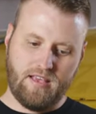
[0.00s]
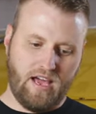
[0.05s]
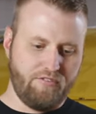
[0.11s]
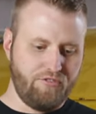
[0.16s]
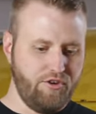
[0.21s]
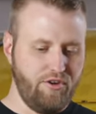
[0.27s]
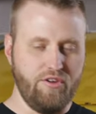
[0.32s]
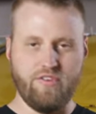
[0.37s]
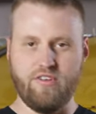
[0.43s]

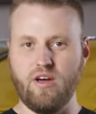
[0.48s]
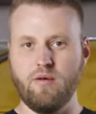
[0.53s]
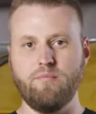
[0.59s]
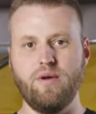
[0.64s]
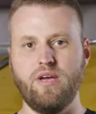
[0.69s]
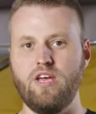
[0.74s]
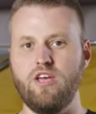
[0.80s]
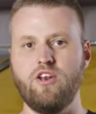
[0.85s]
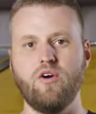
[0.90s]
after you
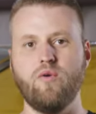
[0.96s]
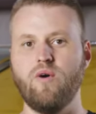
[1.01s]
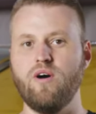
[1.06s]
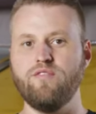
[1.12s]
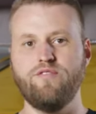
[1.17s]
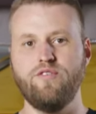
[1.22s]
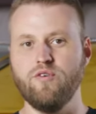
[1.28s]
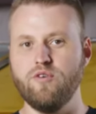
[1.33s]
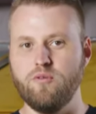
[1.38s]
dump it, you don't
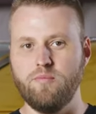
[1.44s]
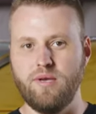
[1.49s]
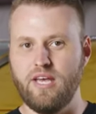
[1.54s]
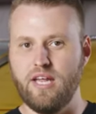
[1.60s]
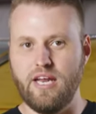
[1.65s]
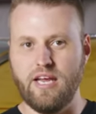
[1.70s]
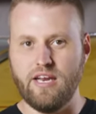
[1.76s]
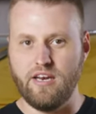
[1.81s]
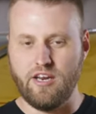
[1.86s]
want fuel to be
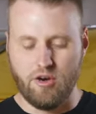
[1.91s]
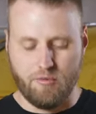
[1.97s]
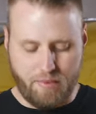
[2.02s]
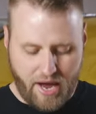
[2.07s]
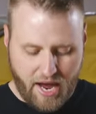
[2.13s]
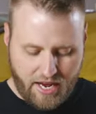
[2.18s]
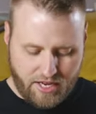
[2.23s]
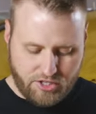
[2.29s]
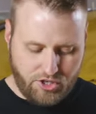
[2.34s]
getting into your
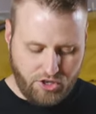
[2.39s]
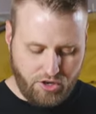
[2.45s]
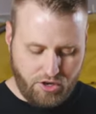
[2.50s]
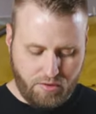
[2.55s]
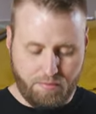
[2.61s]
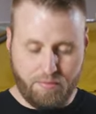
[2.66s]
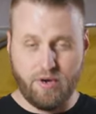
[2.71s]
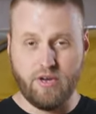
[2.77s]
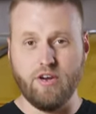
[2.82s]
bag, so you
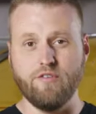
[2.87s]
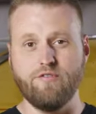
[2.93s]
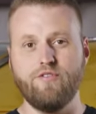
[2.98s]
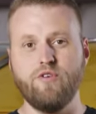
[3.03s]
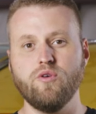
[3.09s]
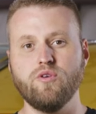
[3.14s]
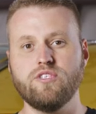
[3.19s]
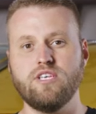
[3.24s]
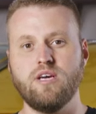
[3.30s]
can put your
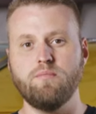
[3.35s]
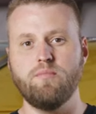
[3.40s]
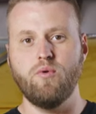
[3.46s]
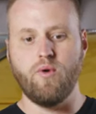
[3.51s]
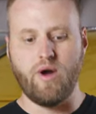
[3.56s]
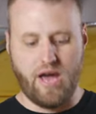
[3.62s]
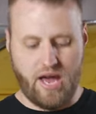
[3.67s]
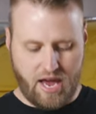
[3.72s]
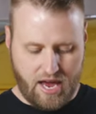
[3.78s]
fuel sump
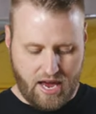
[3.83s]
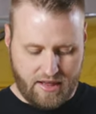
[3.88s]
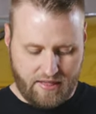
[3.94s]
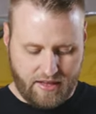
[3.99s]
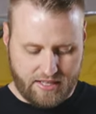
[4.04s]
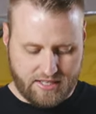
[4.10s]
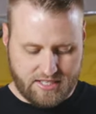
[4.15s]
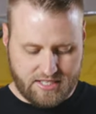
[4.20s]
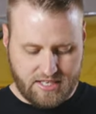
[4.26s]
away
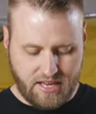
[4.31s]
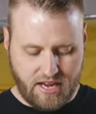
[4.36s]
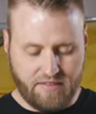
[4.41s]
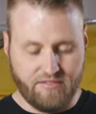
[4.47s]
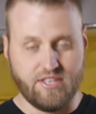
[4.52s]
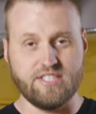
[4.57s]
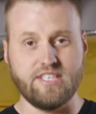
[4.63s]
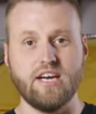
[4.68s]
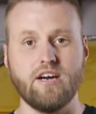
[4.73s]
and then still
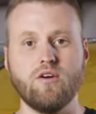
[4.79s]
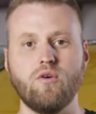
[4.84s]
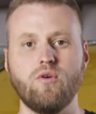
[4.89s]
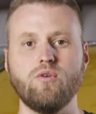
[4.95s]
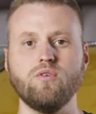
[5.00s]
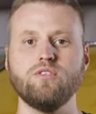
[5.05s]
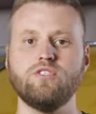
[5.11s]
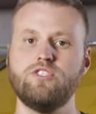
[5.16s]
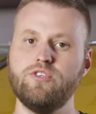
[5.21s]
have these air
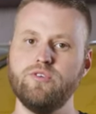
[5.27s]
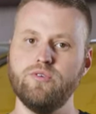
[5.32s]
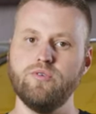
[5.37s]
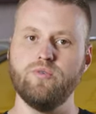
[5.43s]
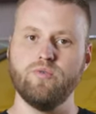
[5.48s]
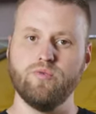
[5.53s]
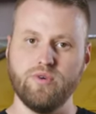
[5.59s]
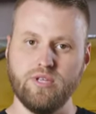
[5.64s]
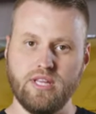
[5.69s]
holes
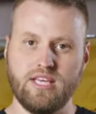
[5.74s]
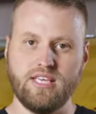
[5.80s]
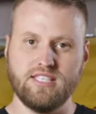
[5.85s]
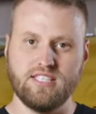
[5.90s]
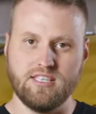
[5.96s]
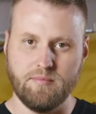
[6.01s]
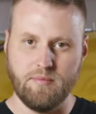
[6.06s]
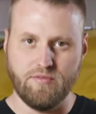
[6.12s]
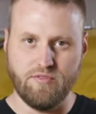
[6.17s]
to
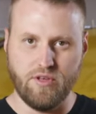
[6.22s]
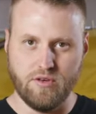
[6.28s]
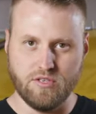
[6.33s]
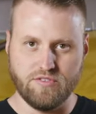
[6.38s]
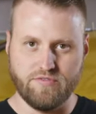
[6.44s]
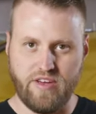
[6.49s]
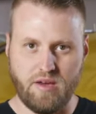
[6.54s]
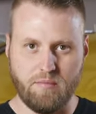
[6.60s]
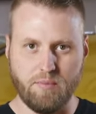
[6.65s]
release some of
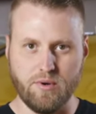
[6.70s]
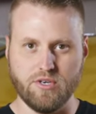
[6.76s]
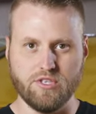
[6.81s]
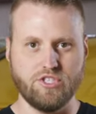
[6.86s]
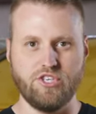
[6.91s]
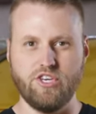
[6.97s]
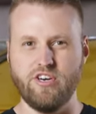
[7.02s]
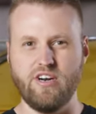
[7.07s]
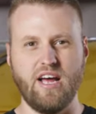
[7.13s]
those
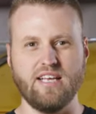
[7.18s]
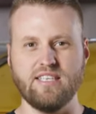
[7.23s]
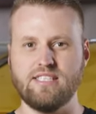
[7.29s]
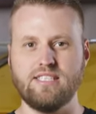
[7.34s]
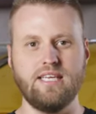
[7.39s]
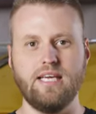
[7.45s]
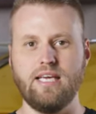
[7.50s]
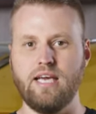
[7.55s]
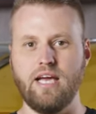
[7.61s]
vapors so you're not
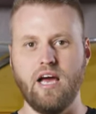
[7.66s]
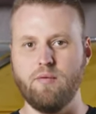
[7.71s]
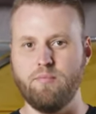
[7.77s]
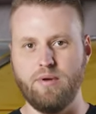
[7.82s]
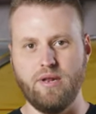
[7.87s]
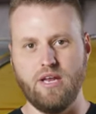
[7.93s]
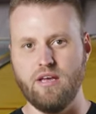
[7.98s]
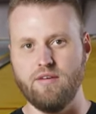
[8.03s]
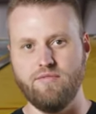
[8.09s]
stinking
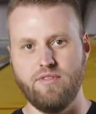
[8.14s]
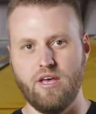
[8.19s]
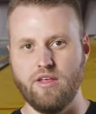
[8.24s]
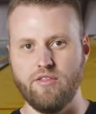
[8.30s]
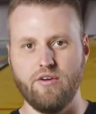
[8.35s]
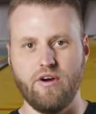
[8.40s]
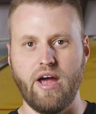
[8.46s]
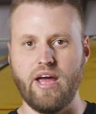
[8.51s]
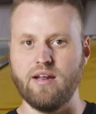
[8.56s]
up any of the
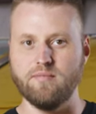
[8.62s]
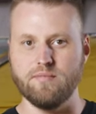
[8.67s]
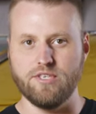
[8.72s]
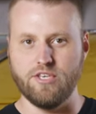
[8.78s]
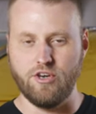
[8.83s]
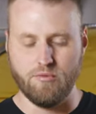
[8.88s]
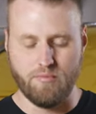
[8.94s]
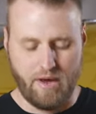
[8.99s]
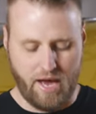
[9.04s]
other items
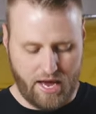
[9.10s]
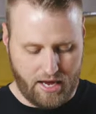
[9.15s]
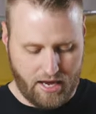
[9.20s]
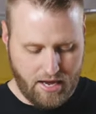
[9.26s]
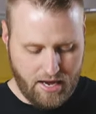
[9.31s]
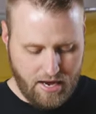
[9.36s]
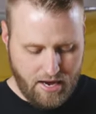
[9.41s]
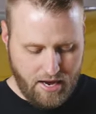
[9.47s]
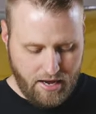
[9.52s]
in your bag.
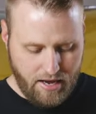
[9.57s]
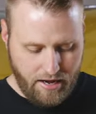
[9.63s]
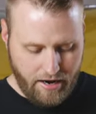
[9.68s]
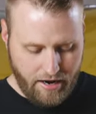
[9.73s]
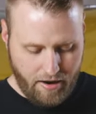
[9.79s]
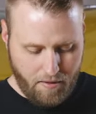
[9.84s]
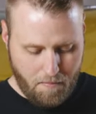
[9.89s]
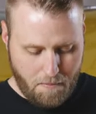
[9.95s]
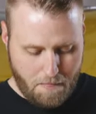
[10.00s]

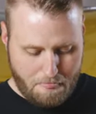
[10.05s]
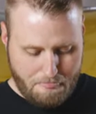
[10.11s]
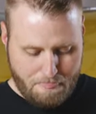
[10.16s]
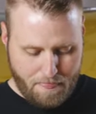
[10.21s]
Um,